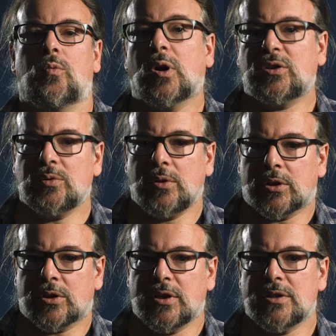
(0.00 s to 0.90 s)
What to
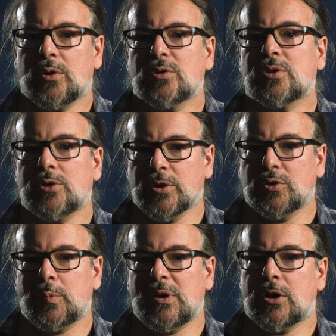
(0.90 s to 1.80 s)
learn is also going to
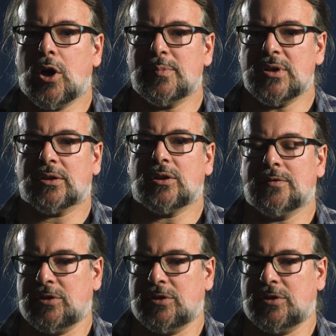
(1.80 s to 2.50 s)
be an object of